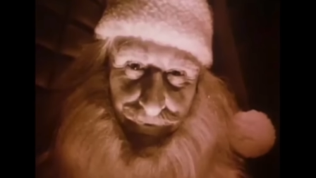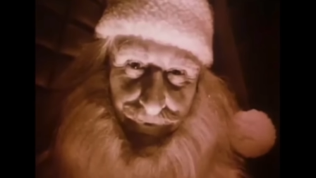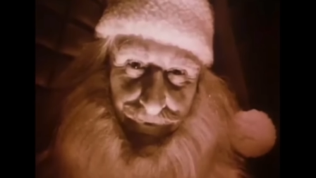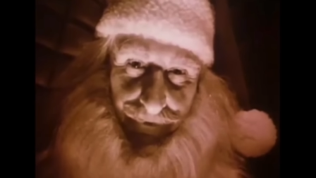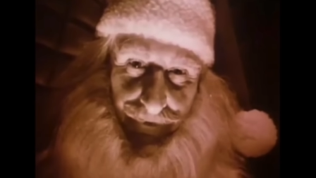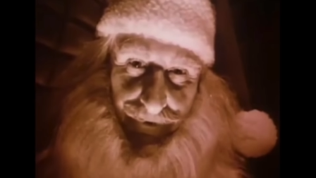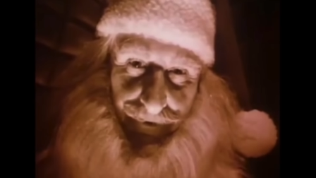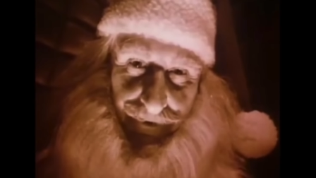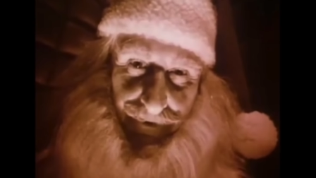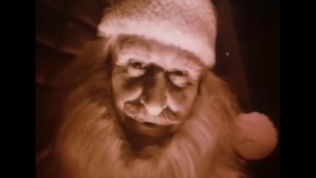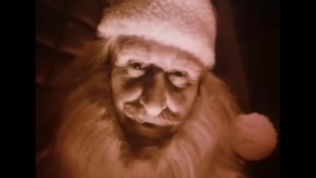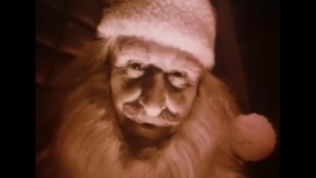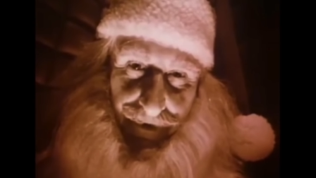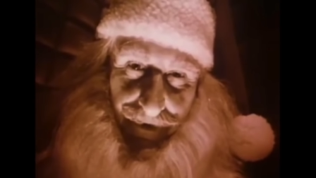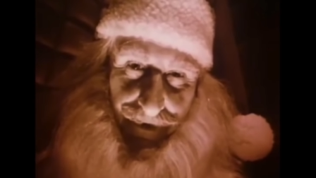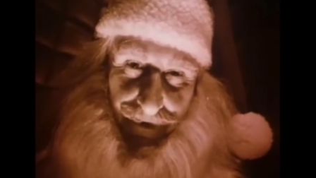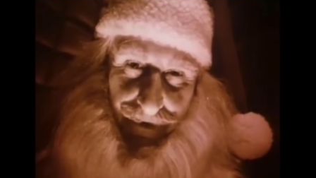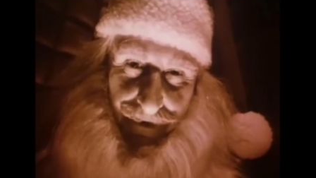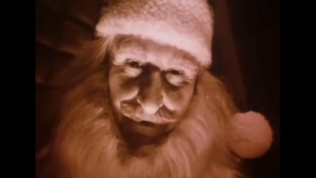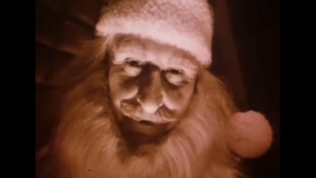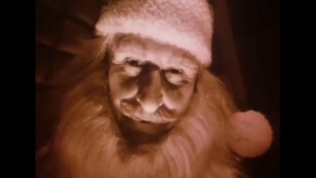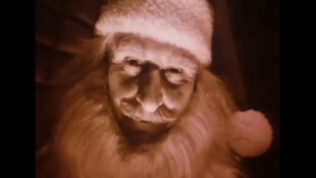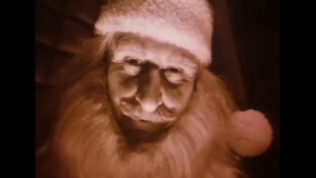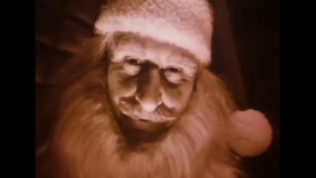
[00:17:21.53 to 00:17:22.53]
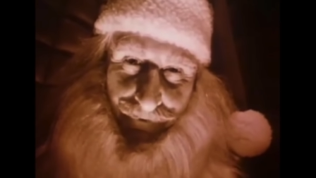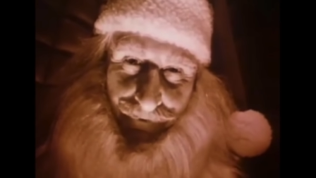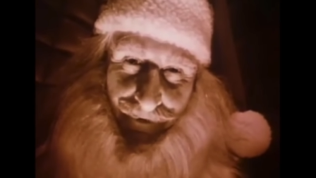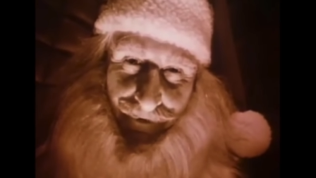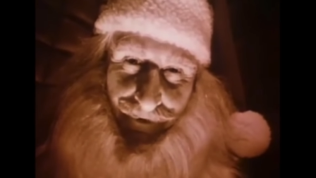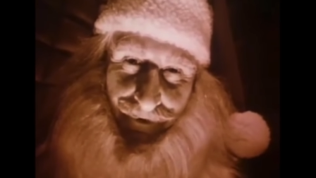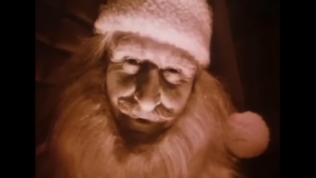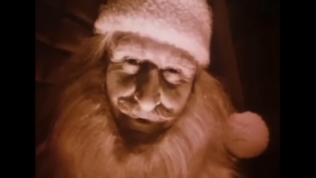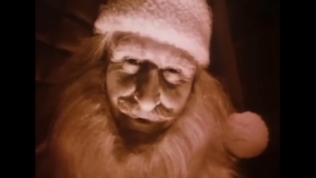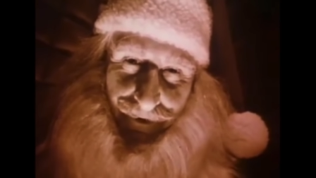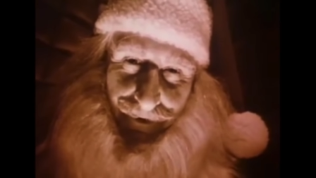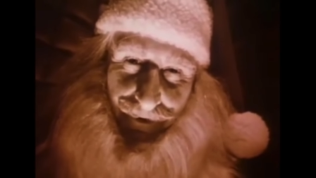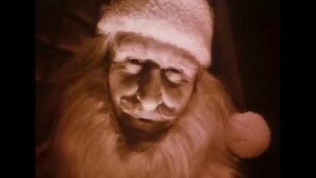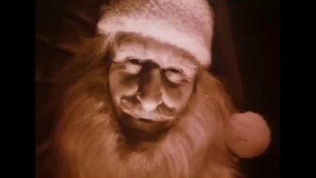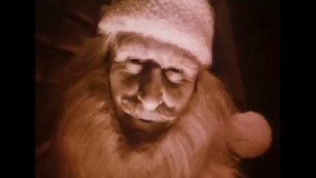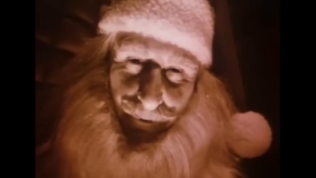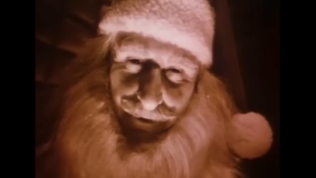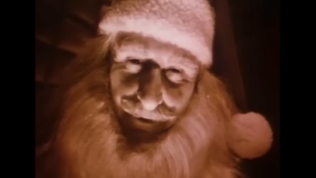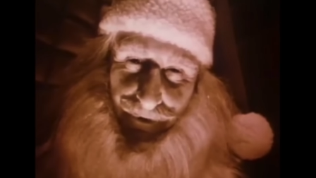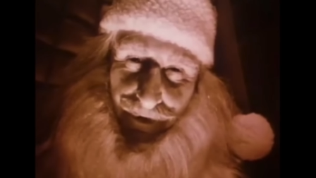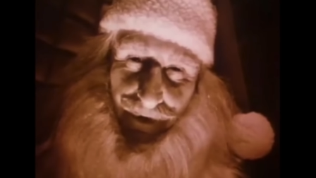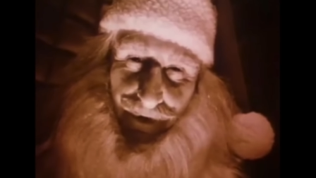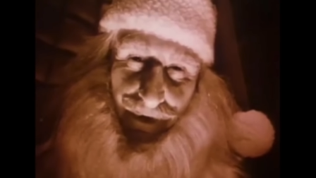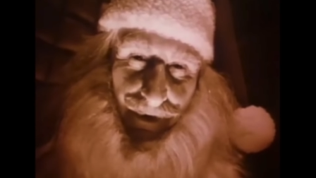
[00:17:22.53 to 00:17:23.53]
that its very absurdity,
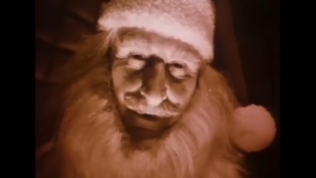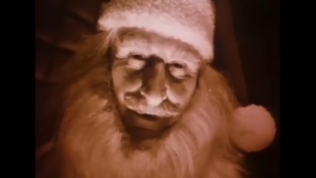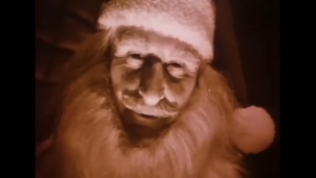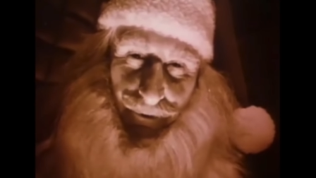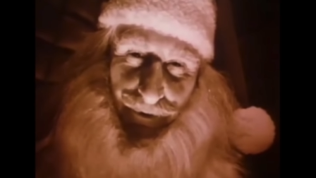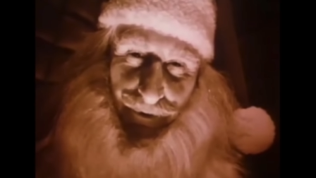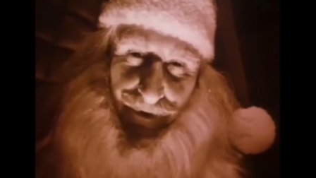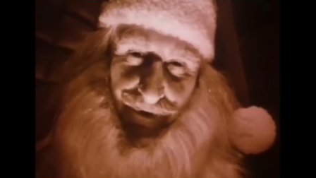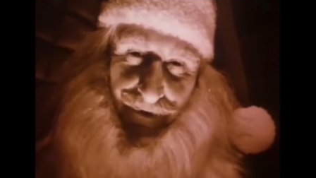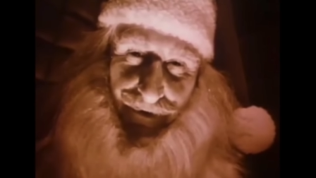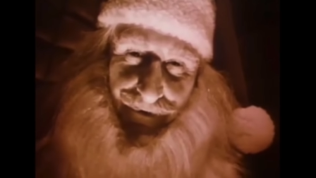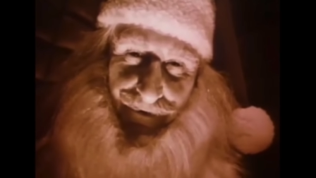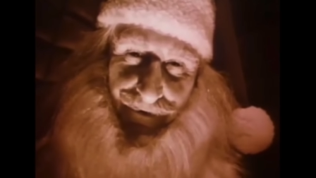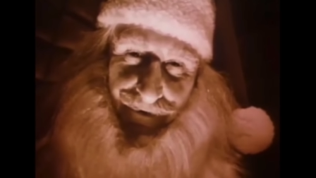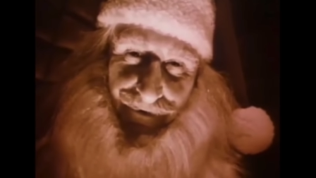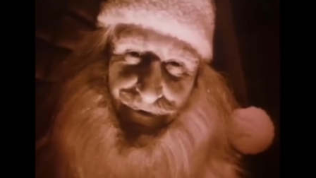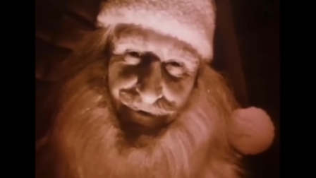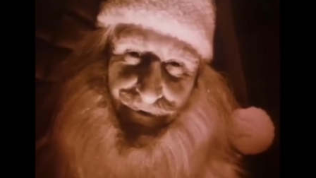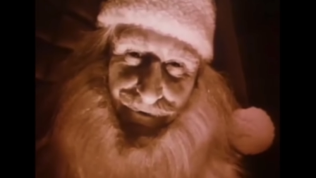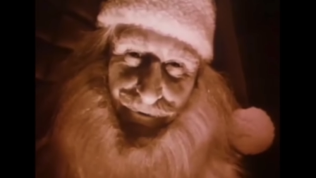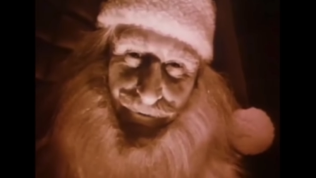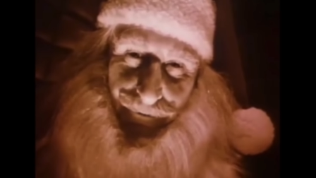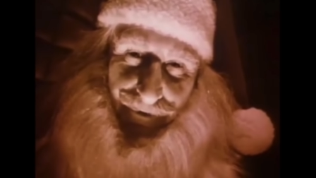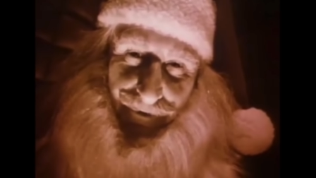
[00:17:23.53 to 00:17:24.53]
the quality that makes it so